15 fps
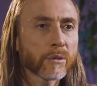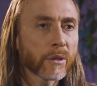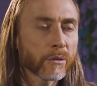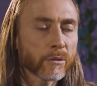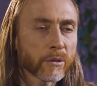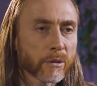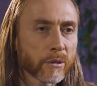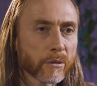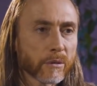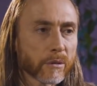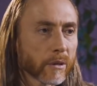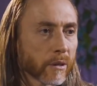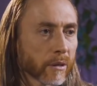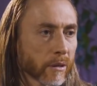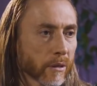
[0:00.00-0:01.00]
Why does the
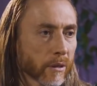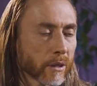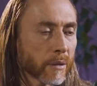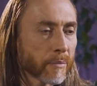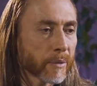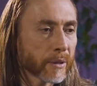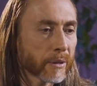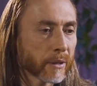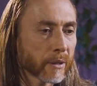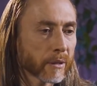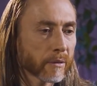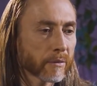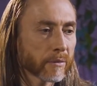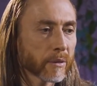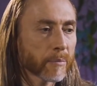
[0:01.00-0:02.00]
system cause people's
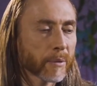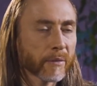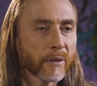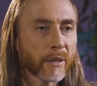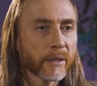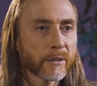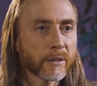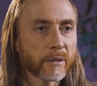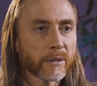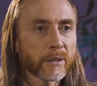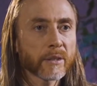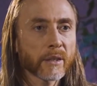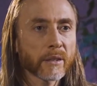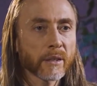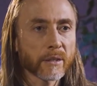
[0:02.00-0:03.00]
degradation and
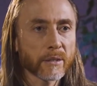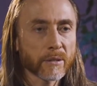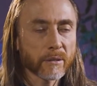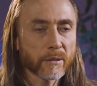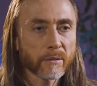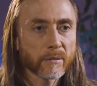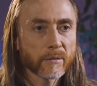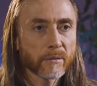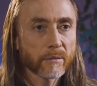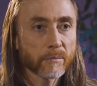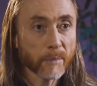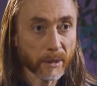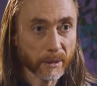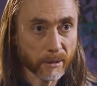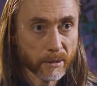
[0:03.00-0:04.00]
bring them to the
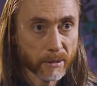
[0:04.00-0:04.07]
matrix?